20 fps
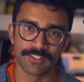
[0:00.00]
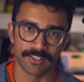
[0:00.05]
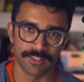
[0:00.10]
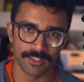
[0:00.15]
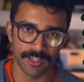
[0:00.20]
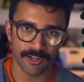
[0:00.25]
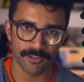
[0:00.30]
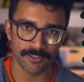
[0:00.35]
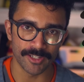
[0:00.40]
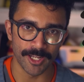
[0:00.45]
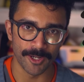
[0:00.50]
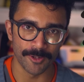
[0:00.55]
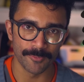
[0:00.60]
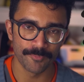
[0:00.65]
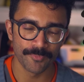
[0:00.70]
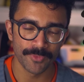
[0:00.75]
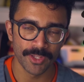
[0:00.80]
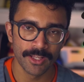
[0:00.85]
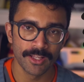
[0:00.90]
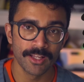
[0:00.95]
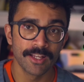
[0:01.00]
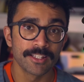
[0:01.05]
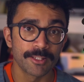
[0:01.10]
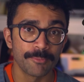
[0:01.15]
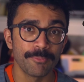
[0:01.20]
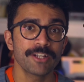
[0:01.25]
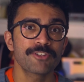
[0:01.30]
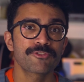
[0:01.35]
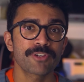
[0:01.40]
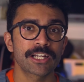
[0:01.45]
scenario. The
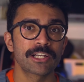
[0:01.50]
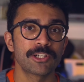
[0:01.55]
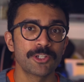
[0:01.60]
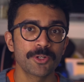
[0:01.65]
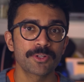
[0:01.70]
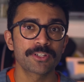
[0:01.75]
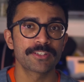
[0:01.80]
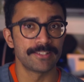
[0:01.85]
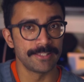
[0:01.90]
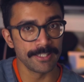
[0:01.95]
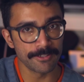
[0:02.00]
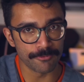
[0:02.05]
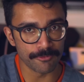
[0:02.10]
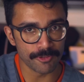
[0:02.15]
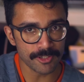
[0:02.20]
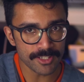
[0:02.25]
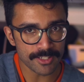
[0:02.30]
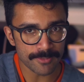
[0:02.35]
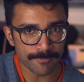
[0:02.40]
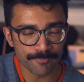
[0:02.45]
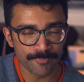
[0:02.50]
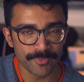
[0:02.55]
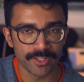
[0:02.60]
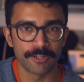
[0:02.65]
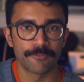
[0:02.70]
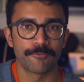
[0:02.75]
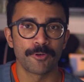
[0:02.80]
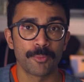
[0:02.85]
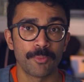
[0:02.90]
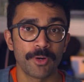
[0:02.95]
metric looks different
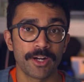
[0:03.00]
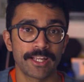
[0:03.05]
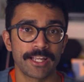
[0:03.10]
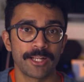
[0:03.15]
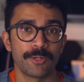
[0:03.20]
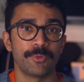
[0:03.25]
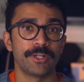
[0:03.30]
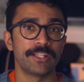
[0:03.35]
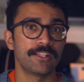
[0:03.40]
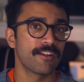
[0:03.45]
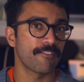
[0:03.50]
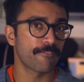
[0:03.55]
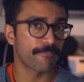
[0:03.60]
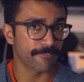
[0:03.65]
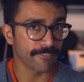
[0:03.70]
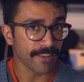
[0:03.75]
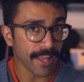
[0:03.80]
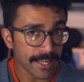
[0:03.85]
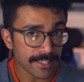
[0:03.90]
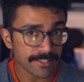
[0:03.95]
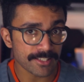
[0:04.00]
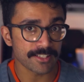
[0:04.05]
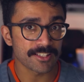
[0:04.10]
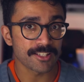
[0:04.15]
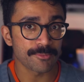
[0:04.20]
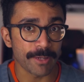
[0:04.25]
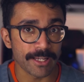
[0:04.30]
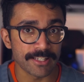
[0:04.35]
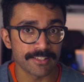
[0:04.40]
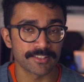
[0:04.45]
if we're working with flat
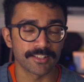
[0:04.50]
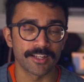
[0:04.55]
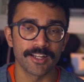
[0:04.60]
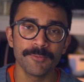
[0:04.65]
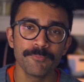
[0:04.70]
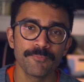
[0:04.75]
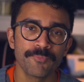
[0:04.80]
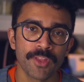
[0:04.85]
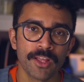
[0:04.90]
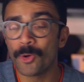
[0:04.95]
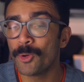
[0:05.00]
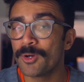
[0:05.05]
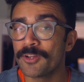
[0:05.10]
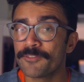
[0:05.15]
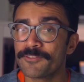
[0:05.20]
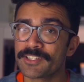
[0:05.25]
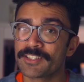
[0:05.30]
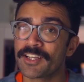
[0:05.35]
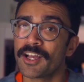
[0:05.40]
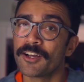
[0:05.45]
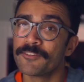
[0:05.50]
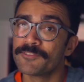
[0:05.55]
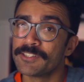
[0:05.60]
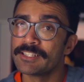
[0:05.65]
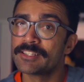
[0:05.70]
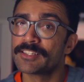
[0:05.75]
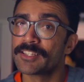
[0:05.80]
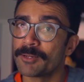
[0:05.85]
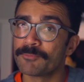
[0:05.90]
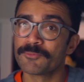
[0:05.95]
space-time, or if it's curved
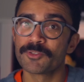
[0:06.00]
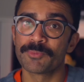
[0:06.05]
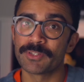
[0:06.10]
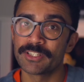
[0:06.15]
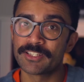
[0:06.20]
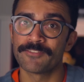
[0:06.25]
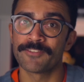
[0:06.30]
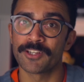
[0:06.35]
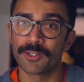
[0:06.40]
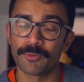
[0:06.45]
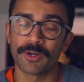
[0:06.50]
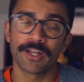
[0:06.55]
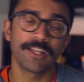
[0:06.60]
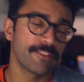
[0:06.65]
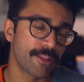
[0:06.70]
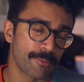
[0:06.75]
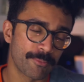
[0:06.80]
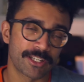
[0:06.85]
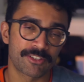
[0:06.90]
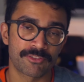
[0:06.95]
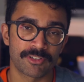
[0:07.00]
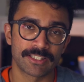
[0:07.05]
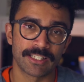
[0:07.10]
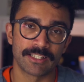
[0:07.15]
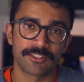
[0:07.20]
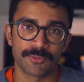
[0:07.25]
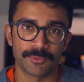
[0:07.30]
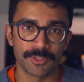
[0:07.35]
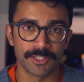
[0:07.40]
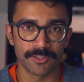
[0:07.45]
in some specific way, the metric
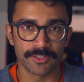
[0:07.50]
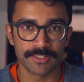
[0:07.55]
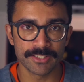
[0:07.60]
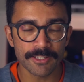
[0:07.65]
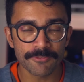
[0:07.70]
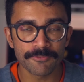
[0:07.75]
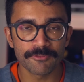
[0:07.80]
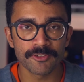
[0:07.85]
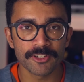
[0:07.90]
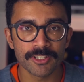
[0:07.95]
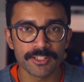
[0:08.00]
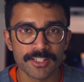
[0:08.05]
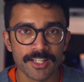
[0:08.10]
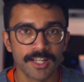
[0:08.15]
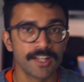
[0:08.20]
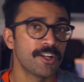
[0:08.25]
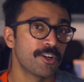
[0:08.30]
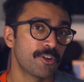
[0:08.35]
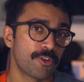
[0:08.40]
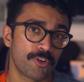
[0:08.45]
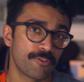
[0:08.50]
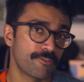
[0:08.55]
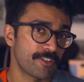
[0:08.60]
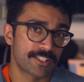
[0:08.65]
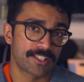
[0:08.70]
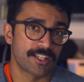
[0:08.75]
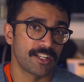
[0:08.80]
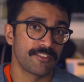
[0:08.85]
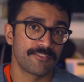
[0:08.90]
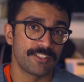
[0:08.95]
tensor will look different, or if
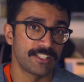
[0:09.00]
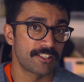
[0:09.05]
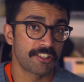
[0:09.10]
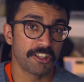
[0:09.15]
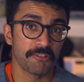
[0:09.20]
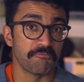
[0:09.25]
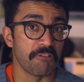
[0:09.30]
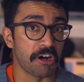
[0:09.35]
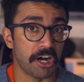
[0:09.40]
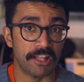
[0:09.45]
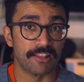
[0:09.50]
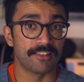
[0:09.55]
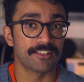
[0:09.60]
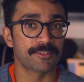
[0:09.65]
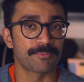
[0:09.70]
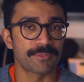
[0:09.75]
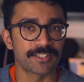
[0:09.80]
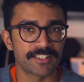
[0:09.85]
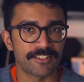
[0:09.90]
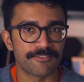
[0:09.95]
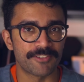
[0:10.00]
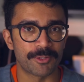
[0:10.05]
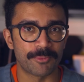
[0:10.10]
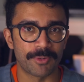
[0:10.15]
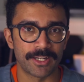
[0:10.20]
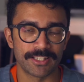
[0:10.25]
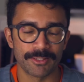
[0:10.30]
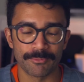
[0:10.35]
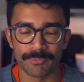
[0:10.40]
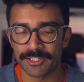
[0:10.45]
it's curved in some other specific
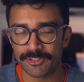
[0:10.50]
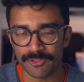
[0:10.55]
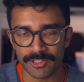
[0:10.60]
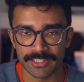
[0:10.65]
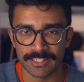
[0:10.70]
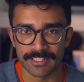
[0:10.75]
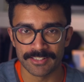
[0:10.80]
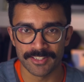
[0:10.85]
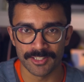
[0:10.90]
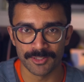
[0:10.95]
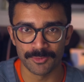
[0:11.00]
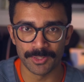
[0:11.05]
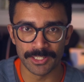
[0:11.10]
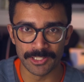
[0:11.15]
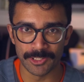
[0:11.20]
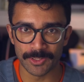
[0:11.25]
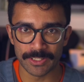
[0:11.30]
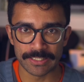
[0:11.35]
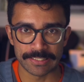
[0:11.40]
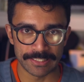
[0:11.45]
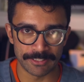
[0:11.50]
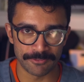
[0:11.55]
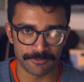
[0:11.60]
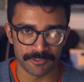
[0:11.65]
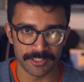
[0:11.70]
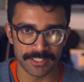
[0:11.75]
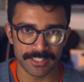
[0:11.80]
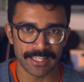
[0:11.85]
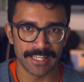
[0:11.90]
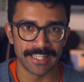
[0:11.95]
way, the metric tensor will look
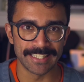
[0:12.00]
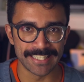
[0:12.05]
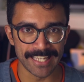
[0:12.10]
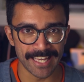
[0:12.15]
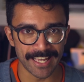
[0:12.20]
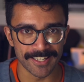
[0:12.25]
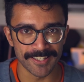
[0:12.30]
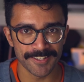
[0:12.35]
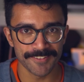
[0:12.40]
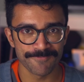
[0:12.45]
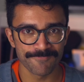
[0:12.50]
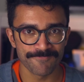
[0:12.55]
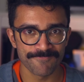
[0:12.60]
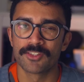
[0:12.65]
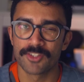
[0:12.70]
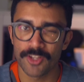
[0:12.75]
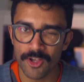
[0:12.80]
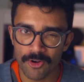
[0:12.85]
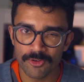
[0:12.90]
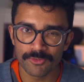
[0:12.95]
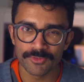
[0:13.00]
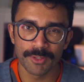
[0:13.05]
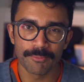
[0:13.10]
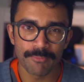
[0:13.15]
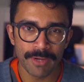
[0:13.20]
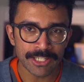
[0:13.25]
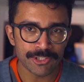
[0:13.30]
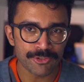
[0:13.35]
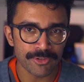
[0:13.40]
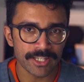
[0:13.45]
different again. So the
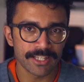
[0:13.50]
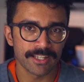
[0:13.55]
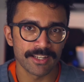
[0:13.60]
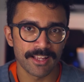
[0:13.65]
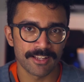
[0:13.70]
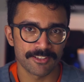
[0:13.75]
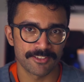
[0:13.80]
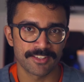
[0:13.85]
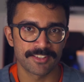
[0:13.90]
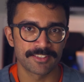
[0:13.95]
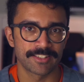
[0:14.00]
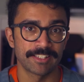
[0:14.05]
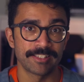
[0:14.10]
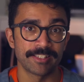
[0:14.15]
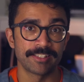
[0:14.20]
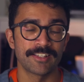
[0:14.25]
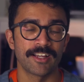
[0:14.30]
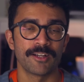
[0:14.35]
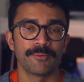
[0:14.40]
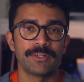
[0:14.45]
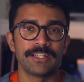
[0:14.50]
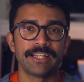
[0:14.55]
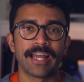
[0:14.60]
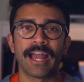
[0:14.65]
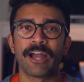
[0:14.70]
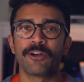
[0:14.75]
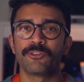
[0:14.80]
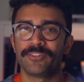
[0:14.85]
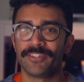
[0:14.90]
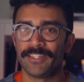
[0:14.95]
metric allows us to determine
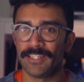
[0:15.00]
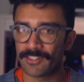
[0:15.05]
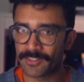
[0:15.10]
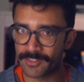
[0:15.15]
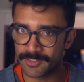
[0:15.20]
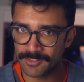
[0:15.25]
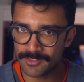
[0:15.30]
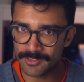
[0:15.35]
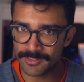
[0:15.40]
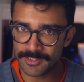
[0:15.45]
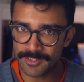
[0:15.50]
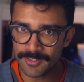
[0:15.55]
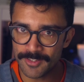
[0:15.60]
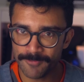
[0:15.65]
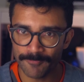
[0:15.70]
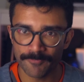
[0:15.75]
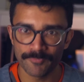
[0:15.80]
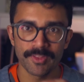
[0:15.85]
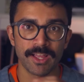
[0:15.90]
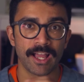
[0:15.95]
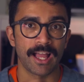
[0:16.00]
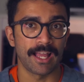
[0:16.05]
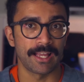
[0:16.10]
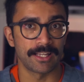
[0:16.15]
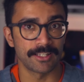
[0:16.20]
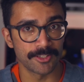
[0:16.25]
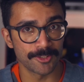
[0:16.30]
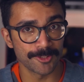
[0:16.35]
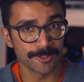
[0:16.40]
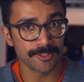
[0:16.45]
how distances,
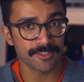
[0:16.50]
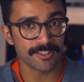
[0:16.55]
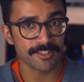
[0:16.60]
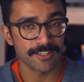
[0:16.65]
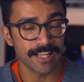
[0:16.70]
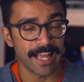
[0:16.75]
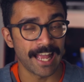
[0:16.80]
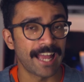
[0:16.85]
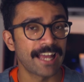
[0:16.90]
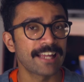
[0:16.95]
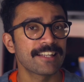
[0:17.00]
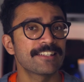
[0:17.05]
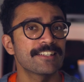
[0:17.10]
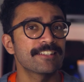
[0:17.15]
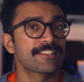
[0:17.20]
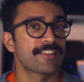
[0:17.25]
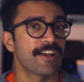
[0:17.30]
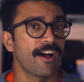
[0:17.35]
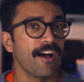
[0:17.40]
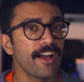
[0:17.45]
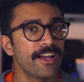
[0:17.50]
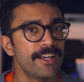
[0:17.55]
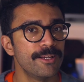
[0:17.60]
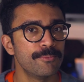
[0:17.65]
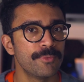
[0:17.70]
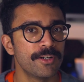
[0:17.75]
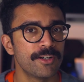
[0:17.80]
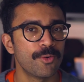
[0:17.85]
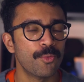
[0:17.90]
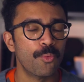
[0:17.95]
angles, and
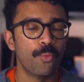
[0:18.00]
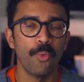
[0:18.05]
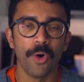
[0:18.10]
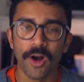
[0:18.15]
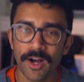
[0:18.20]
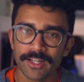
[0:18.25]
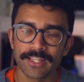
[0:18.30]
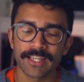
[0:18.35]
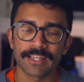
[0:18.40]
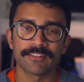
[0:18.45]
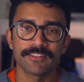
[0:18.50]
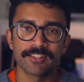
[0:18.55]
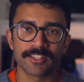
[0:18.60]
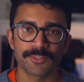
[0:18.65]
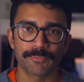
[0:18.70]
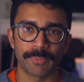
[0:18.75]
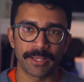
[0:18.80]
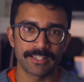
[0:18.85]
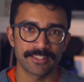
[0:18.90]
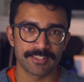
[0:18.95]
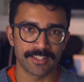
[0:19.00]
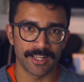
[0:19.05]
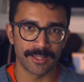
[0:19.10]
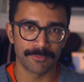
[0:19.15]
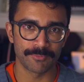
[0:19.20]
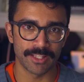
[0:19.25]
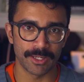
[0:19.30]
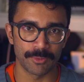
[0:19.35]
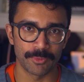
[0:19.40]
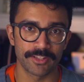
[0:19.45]
time work in the
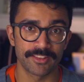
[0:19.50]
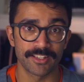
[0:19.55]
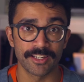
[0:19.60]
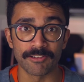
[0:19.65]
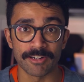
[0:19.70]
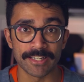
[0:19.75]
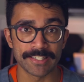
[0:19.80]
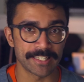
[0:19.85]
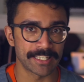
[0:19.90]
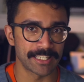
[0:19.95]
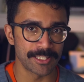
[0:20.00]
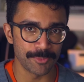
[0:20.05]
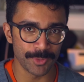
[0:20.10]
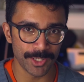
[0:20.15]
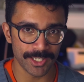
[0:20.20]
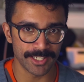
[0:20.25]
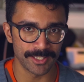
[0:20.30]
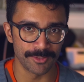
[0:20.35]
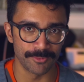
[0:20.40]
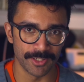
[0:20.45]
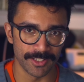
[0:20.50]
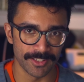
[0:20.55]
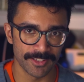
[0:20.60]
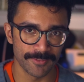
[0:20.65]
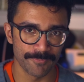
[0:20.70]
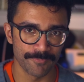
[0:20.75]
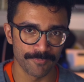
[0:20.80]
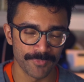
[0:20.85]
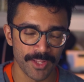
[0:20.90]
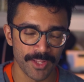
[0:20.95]
space-time that we're theoretically working with.